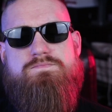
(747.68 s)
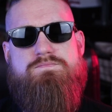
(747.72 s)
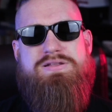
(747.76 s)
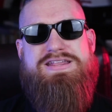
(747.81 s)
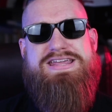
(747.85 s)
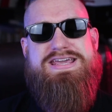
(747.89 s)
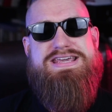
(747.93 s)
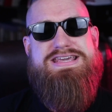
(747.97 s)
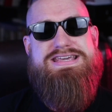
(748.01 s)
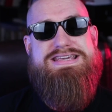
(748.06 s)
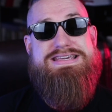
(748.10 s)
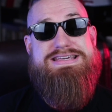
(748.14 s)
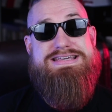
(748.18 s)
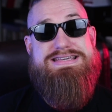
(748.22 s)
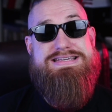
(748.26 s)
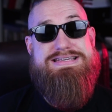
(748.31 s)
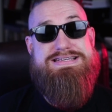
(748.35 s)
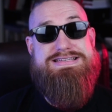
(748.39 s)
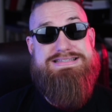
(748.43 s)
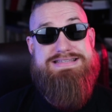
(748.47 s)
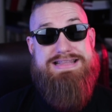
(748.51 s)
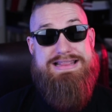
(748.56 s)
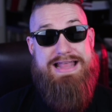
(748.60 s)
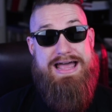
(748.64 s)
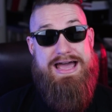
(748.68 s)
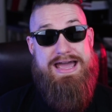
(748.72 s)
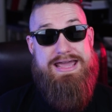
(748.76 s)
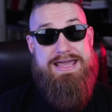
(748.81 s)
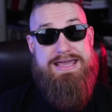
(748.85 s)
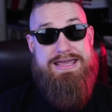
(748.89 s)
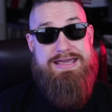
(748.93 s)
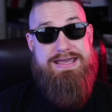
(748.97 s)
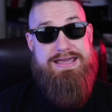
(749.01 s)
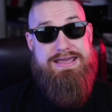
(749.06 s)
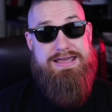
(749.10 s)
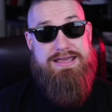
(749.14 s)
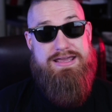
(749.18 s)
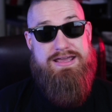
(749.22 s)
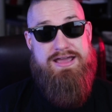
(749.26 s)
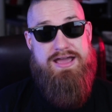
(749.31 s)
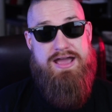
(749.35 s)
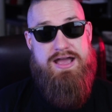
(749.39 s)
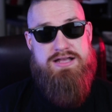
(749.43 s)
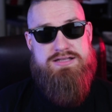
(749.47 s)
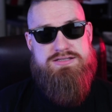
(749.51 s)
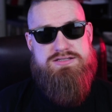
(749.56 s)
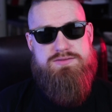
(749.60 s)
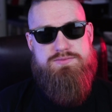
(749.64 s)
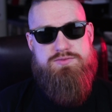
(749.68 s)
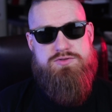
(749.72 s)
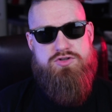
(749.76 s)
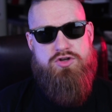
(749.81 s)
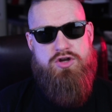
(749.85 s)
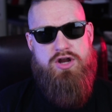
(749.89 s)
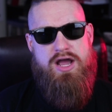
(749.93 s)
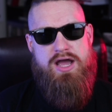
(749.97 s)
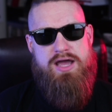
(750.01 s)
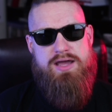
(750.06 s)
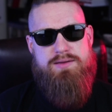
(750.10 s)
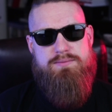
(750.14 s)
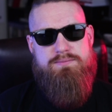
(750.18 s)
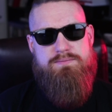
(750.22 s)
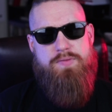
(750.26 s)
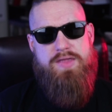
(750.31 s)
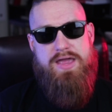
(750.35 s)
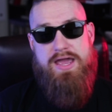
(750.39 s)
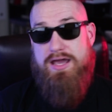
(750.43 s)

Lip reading: Please like and subscribe